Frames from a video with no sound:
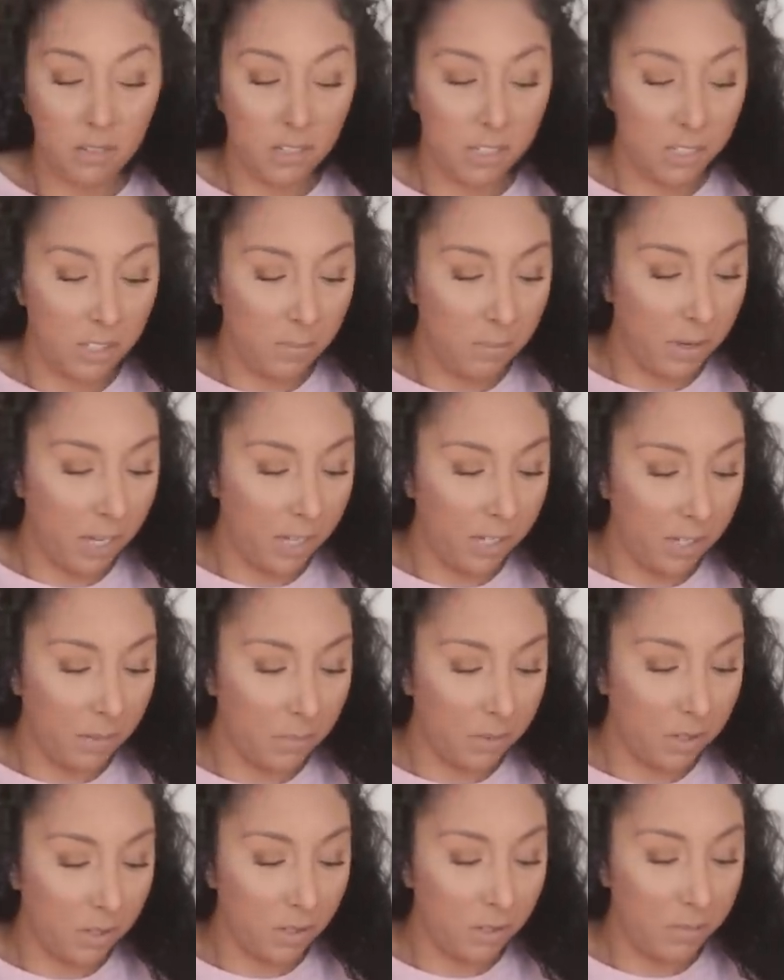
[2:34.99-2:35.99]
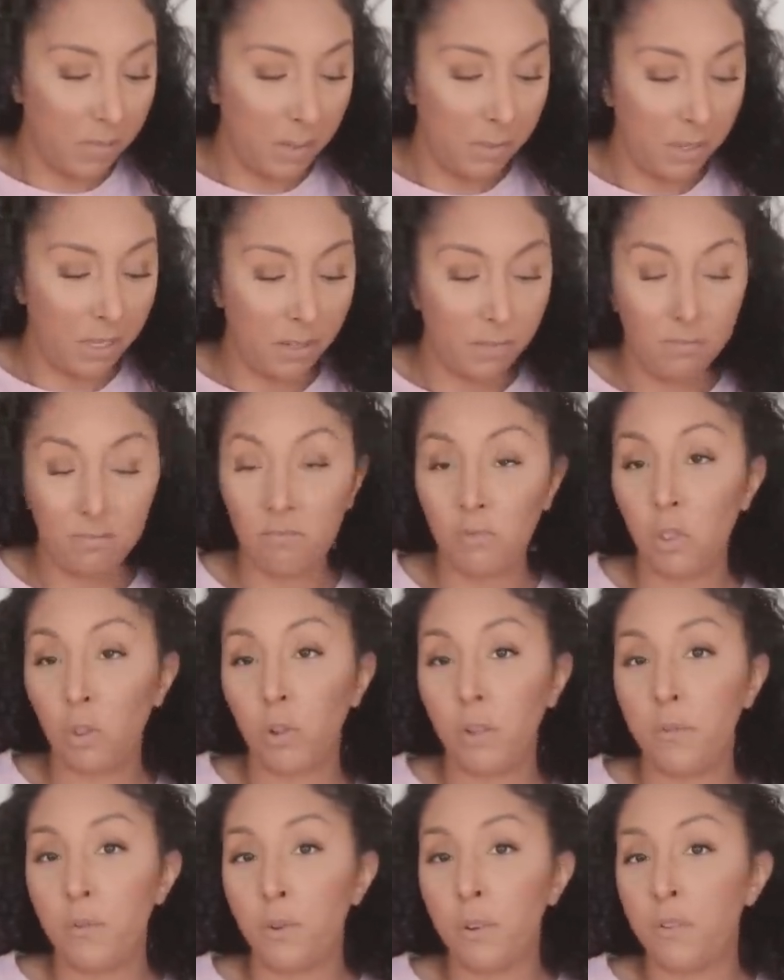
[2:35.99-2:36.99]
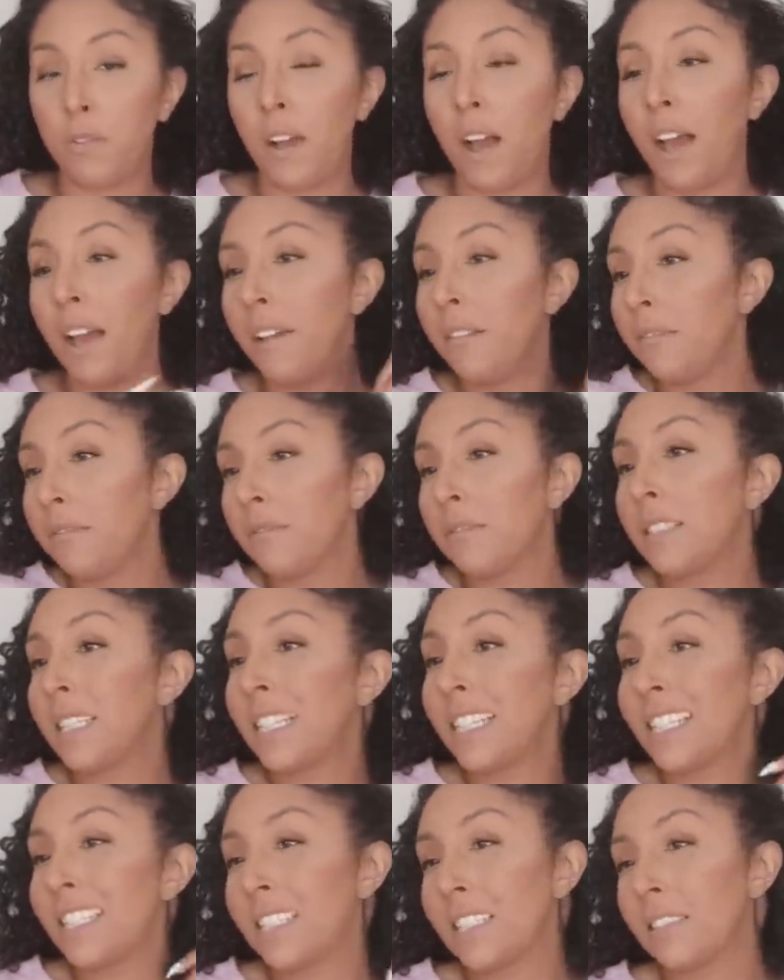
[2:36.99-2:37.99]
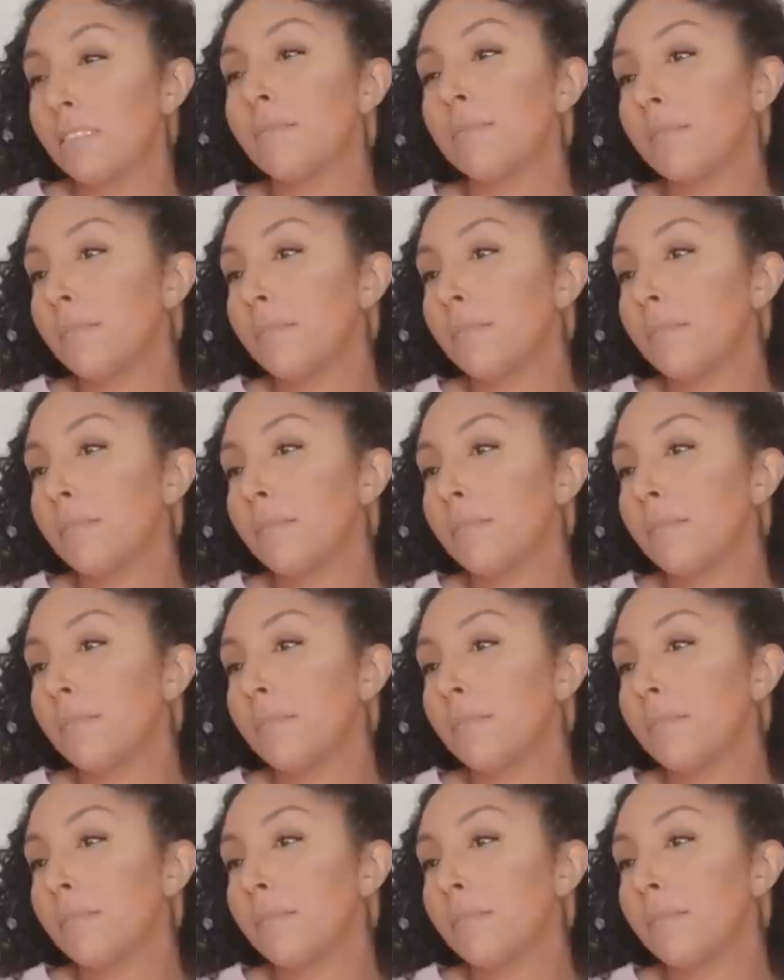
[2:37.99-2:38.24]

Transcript: because you bought number maybe three, four, five, six,